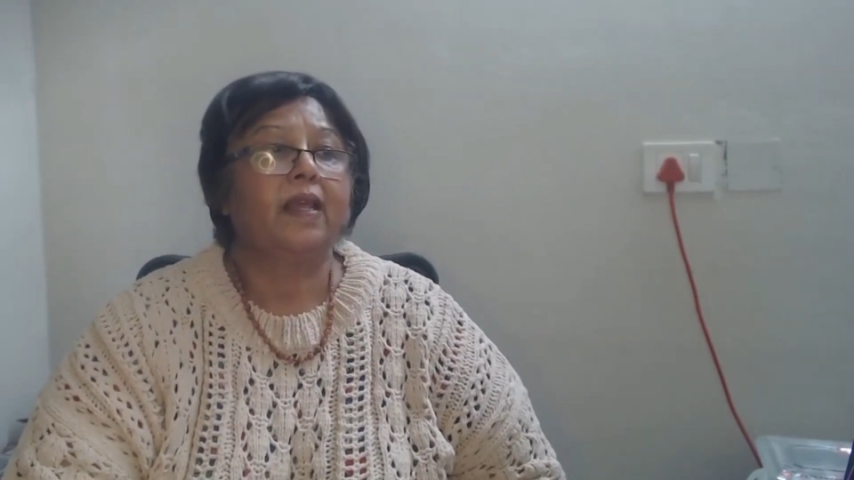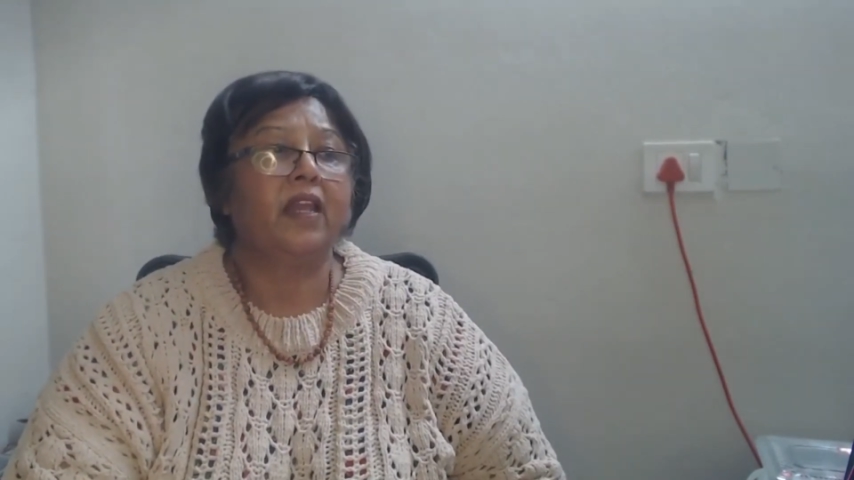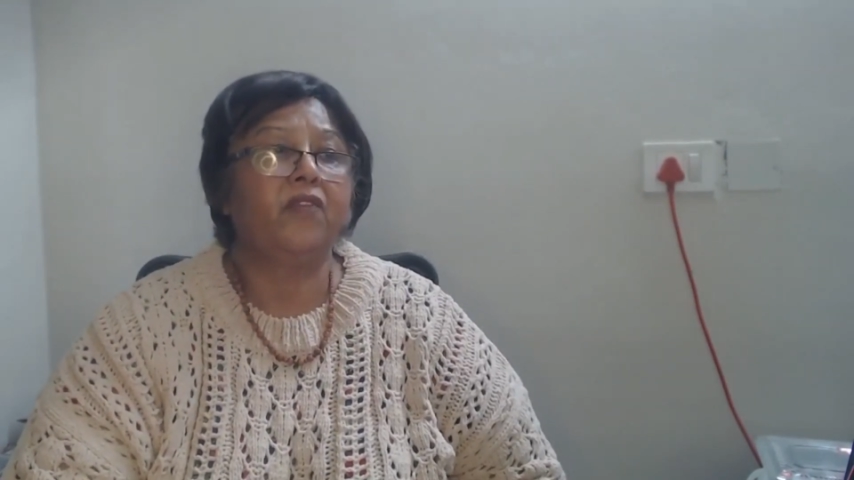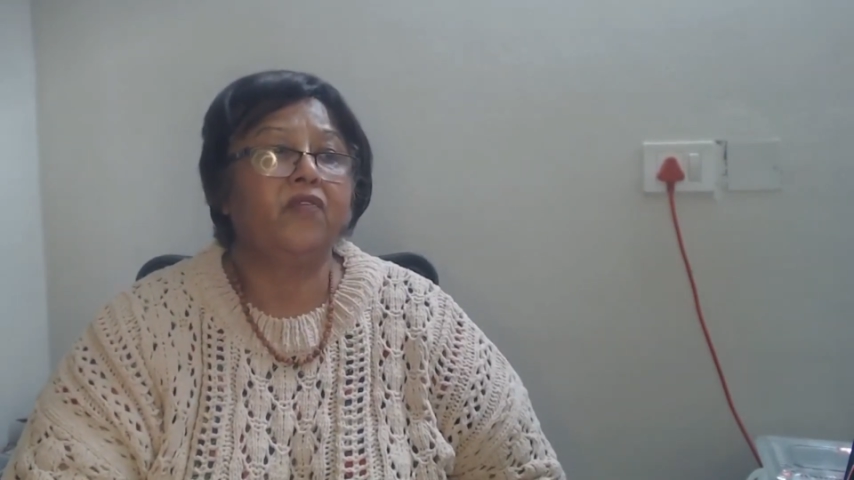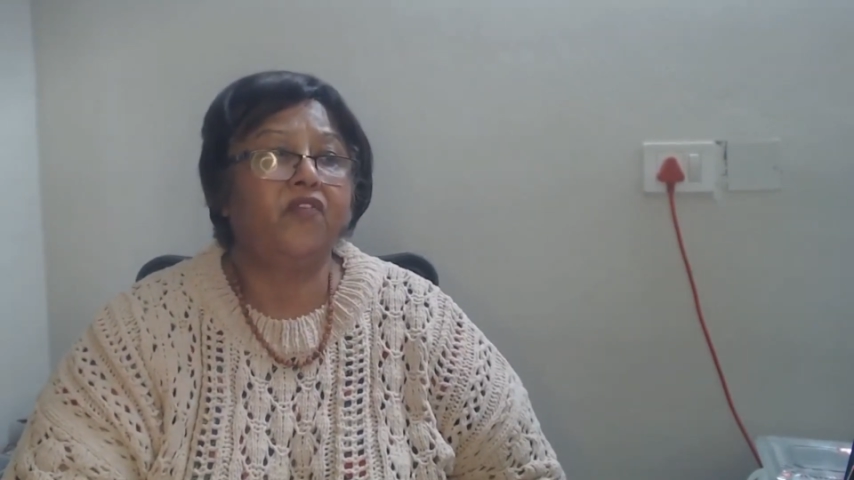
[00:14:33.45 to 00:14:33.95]

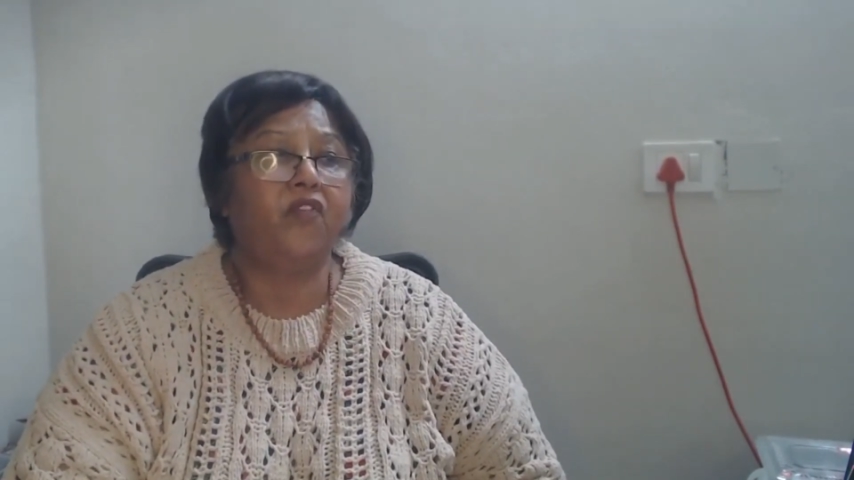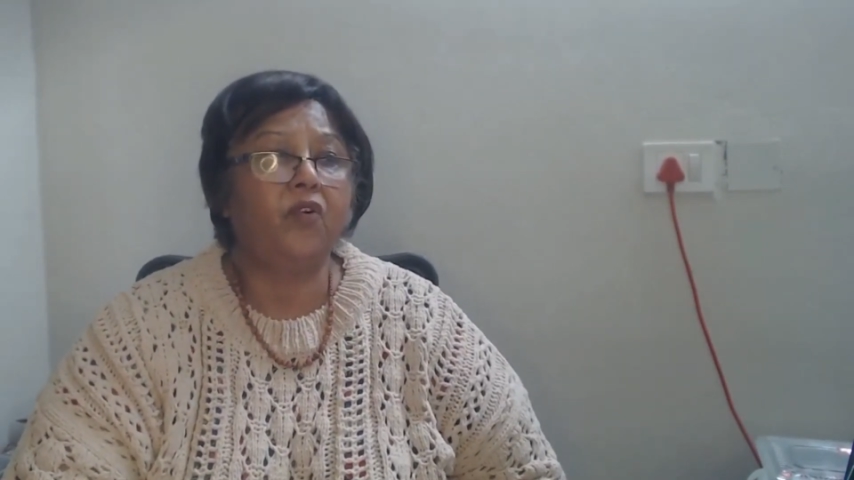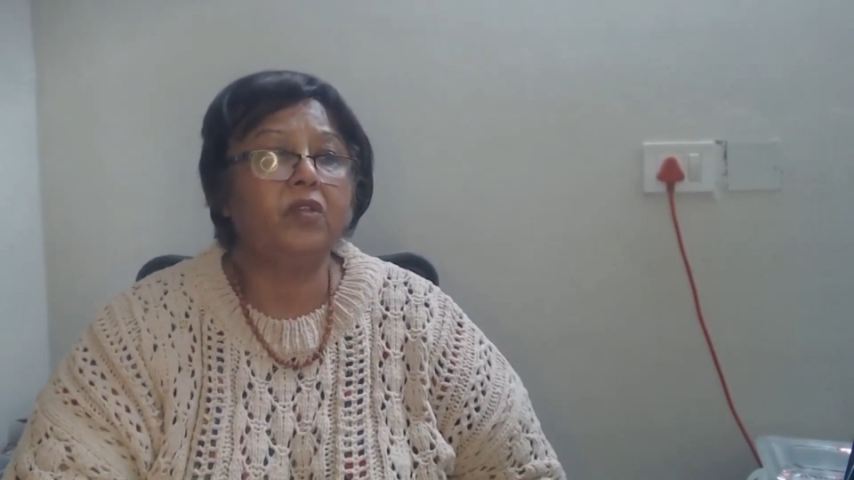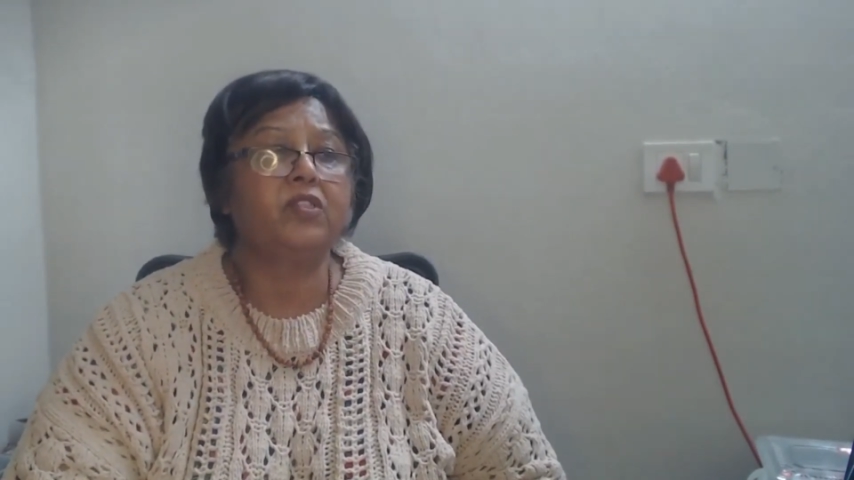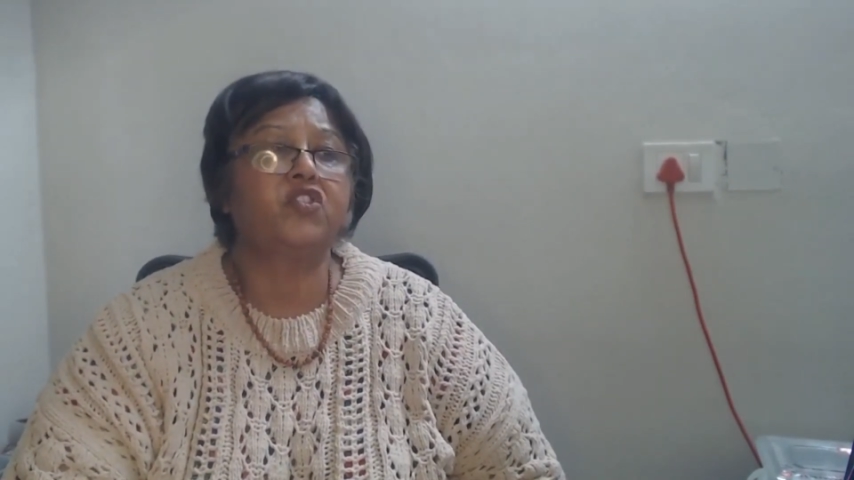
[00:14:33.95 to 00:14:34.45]

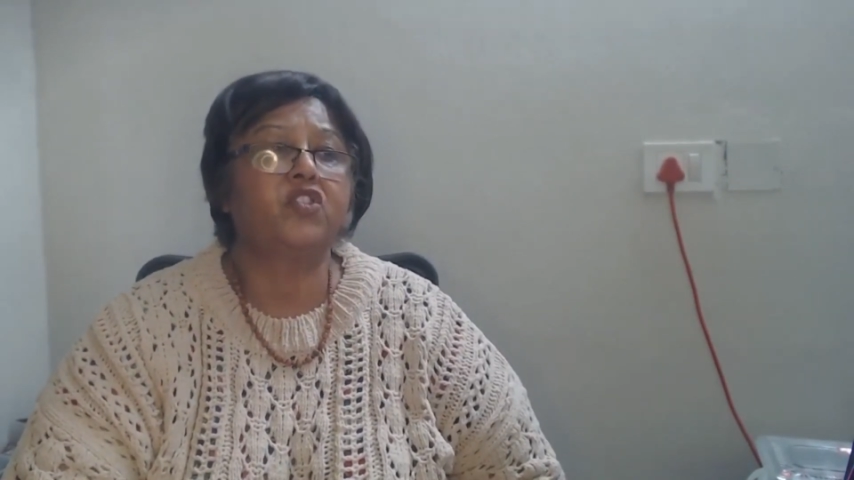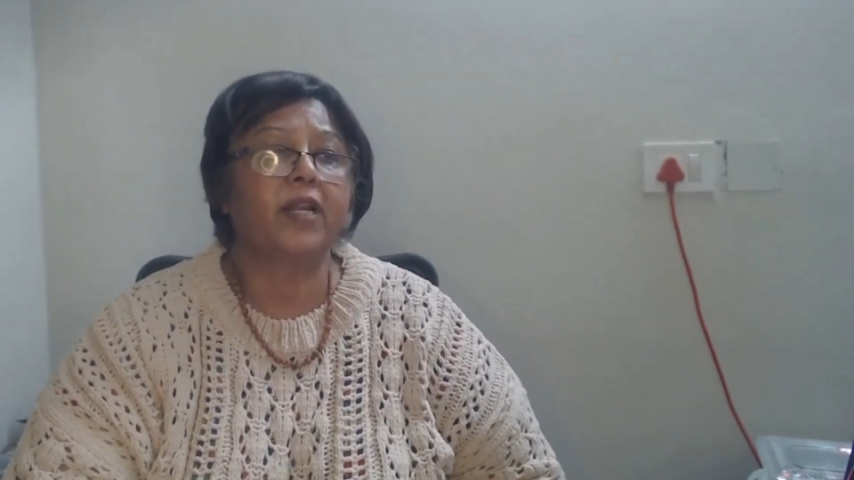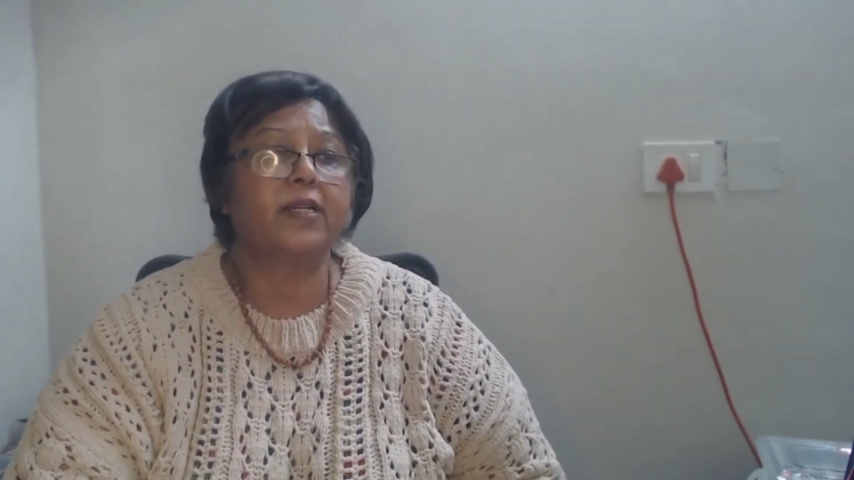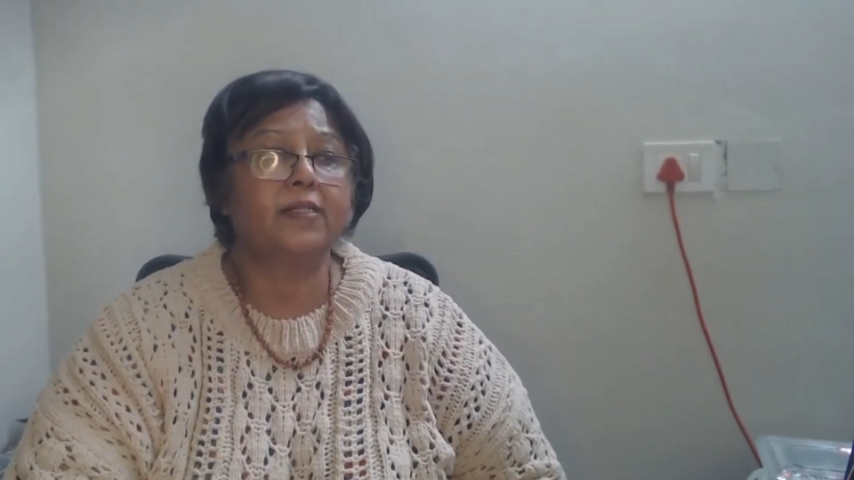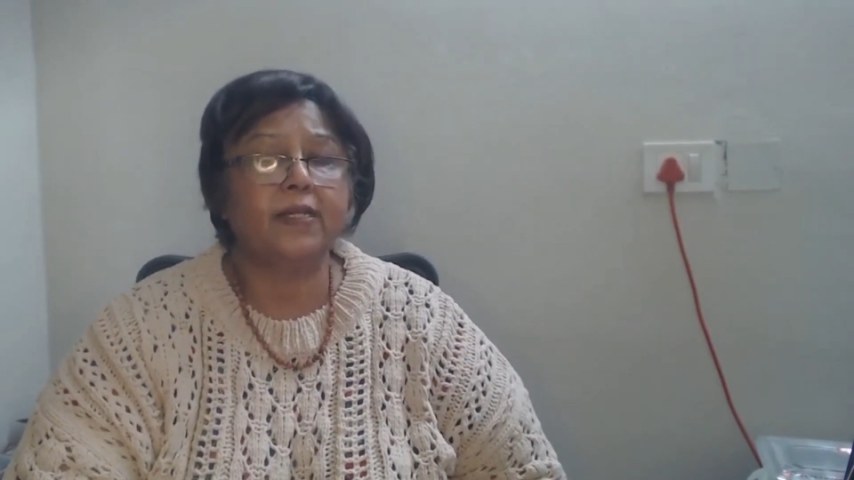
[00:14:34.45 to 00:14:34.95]
enforce
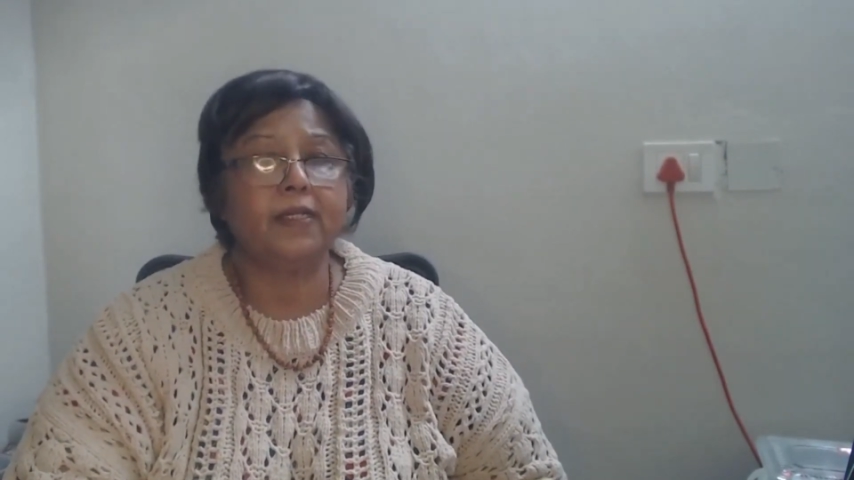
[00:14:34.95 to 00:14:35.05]
stricter